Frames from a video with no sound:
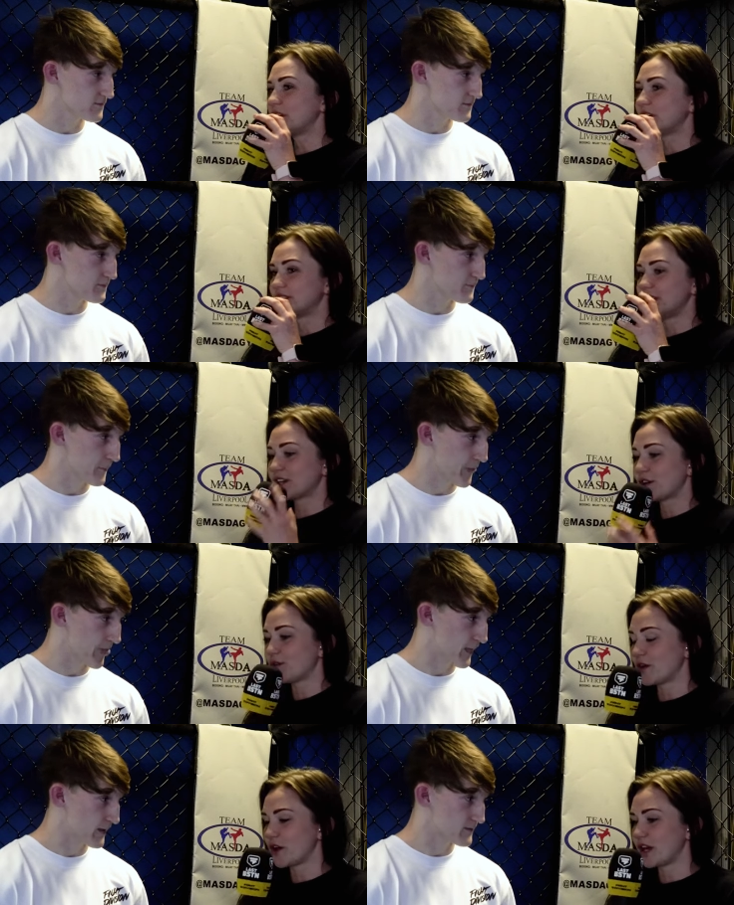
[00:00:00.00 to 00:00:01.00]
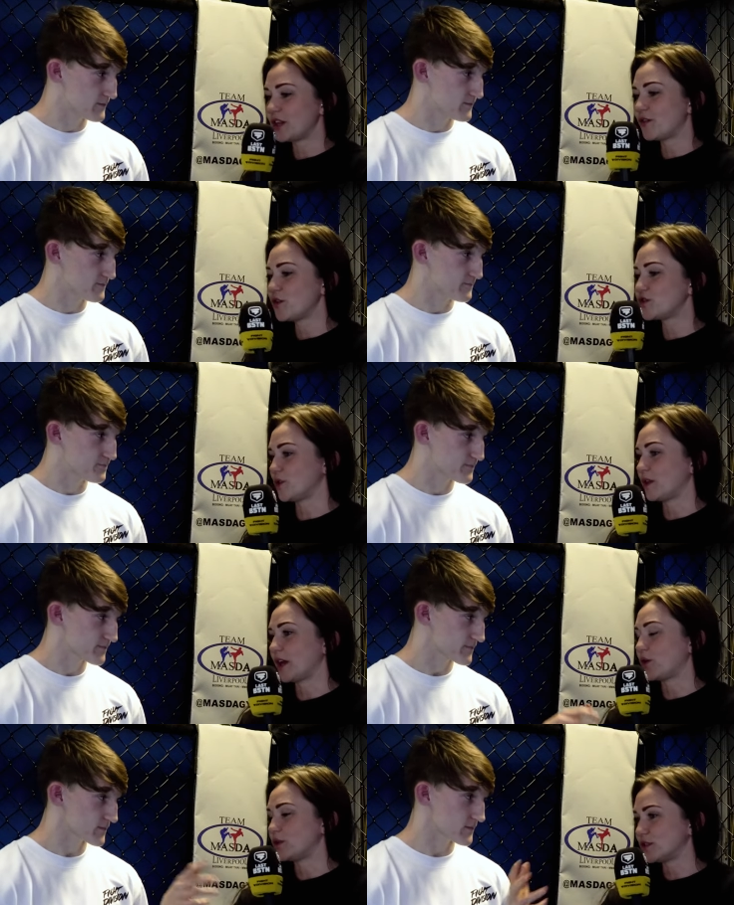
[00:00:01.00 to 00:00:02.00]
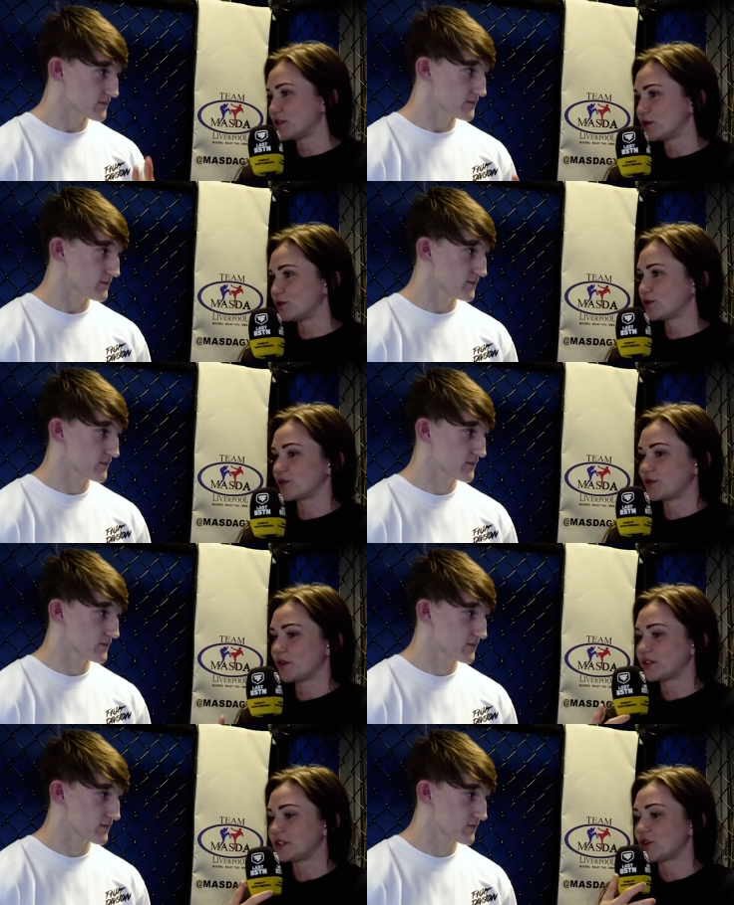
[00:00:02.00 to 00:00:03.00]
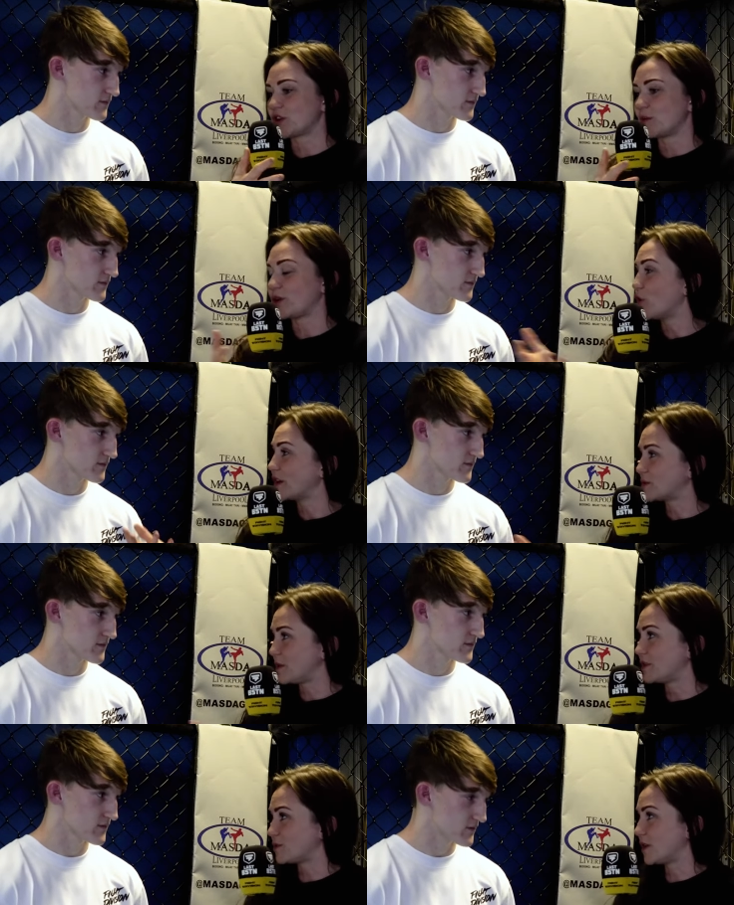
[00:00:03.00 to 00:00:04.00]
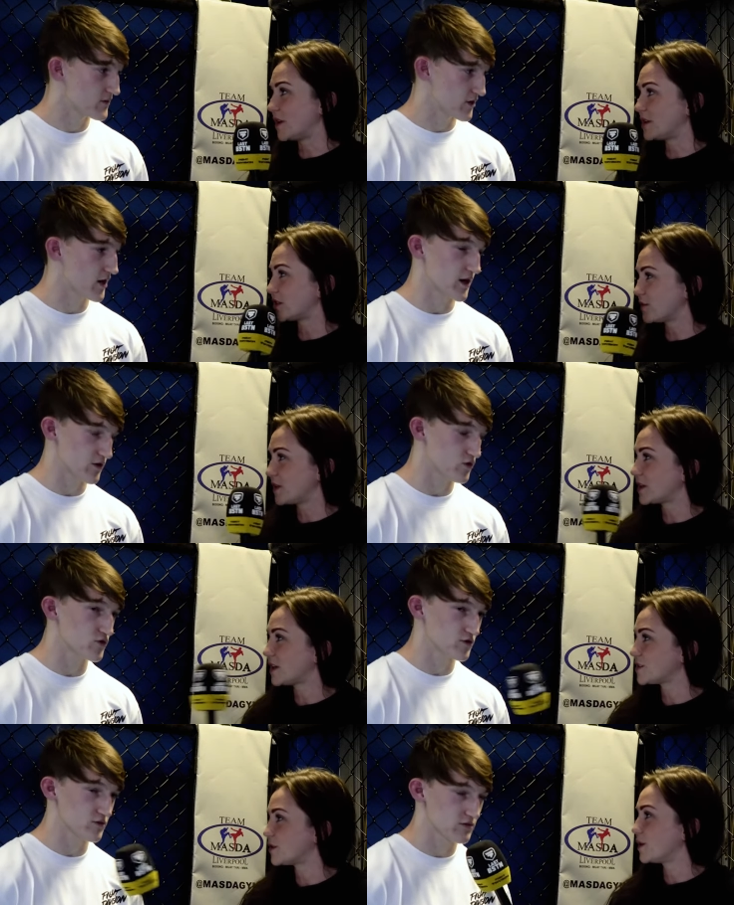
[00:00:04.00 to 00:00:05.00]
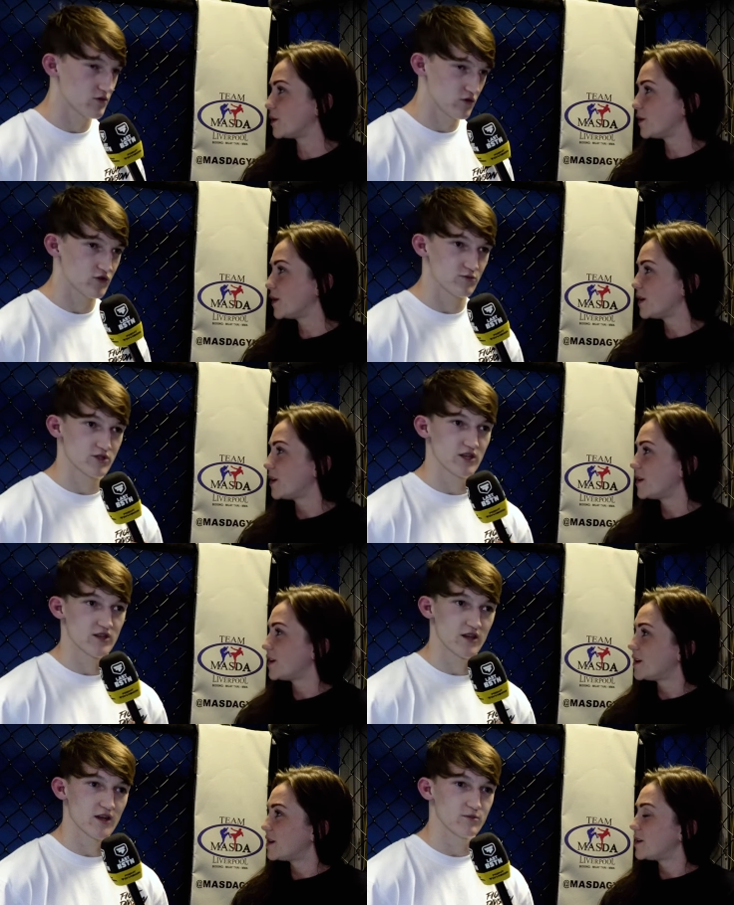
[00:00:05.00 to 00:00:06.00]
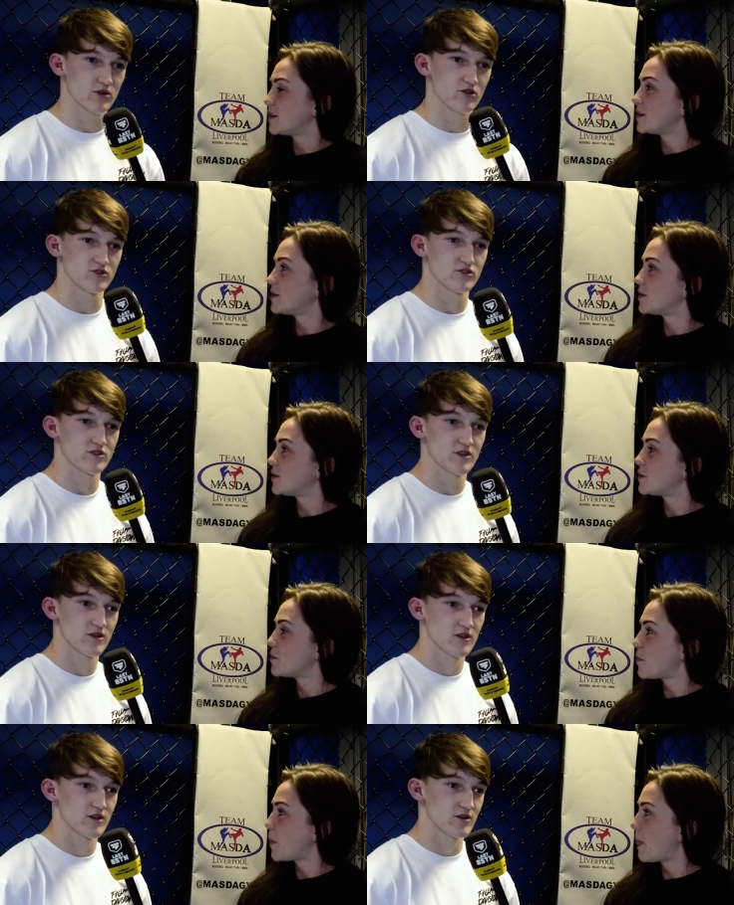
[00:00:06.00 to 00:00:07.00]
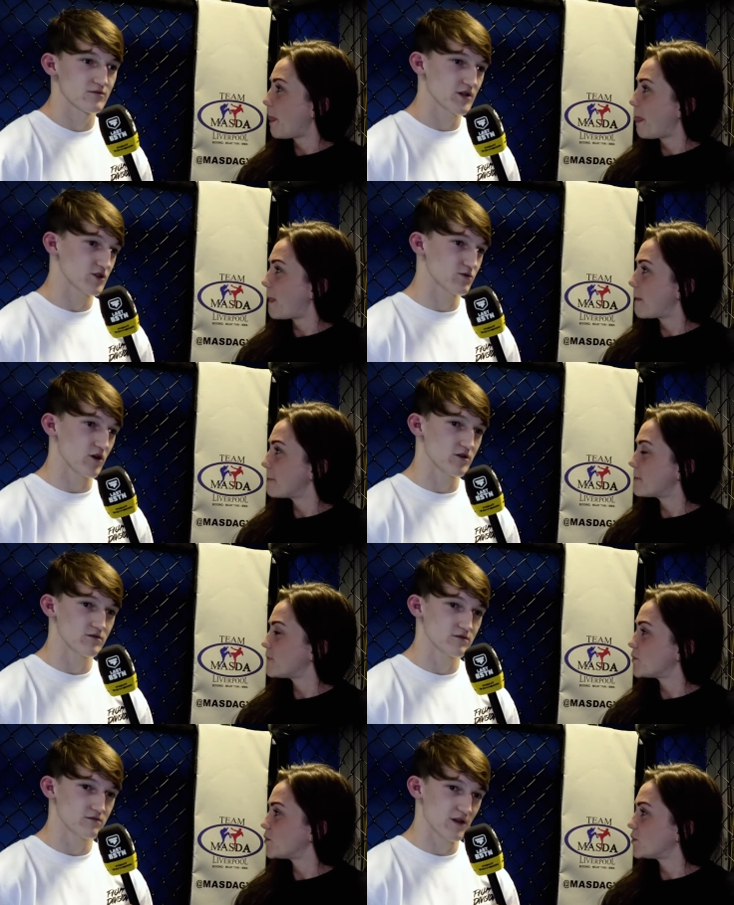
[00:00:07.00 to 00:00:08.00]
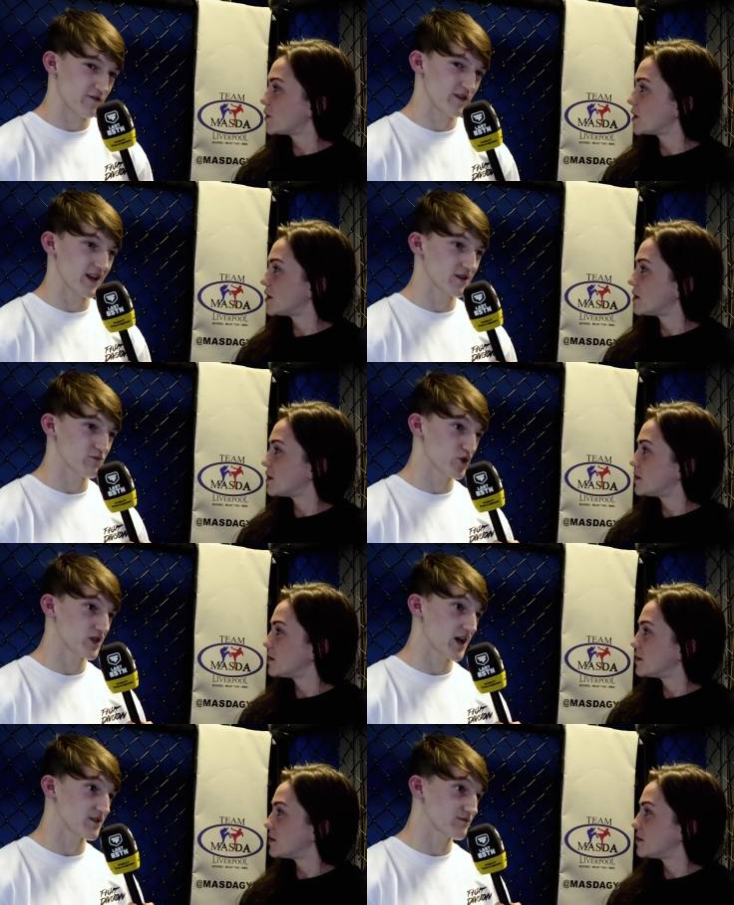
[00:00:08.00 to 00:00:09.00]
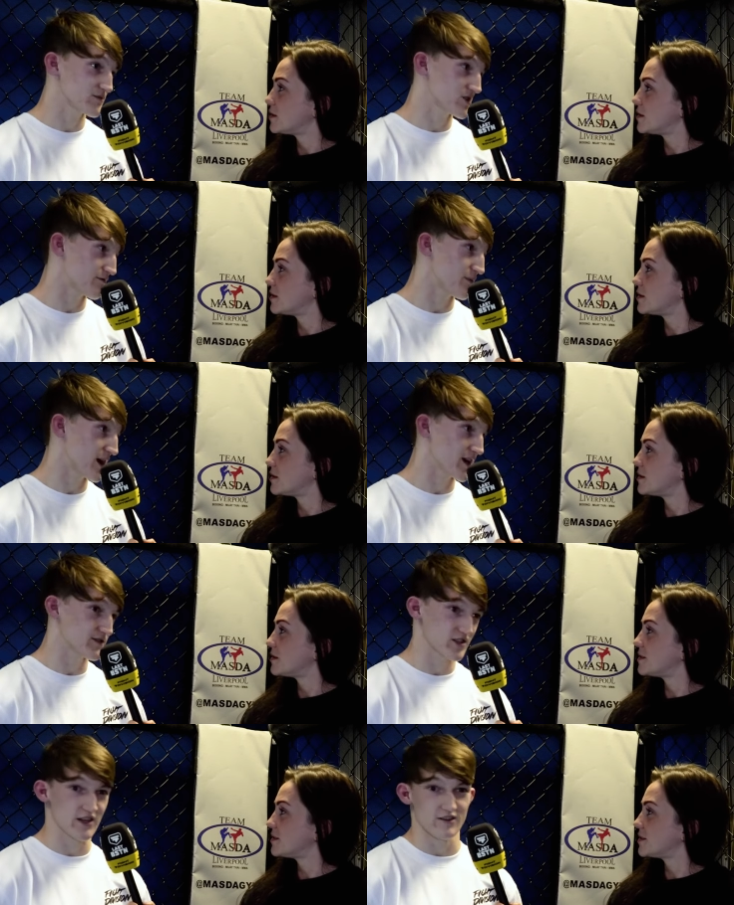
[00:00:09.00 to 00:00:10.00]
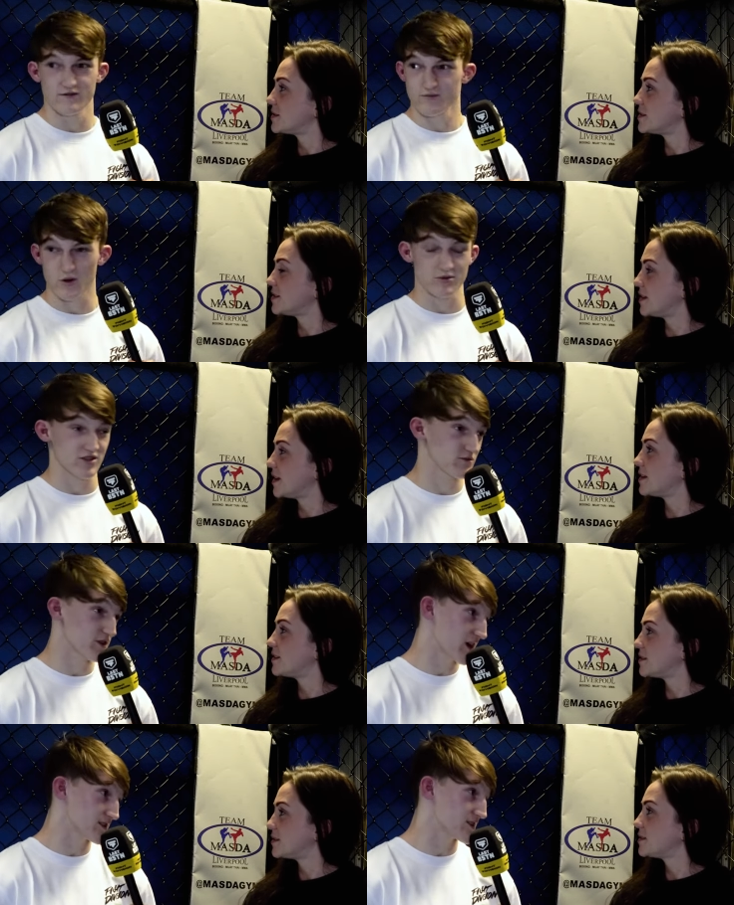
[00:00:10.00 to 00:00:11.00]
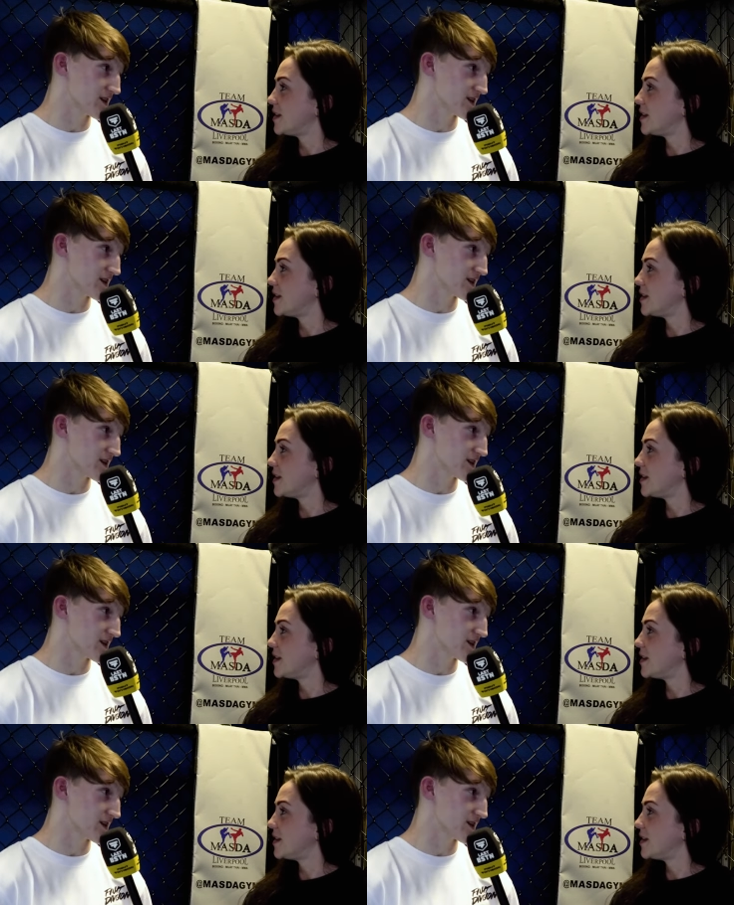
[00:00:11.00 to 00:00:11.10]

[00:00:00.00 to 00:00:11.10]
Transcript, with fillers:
Speaker 1: you could see yourself in the future doing, like going to the schools and stuff, and obviously talking about your experience with it? Is that something you'd like to do?
Speaker 2: 100%, yeah, because that's what I feel like Muay Thai saved my life, saved probably some of the lads in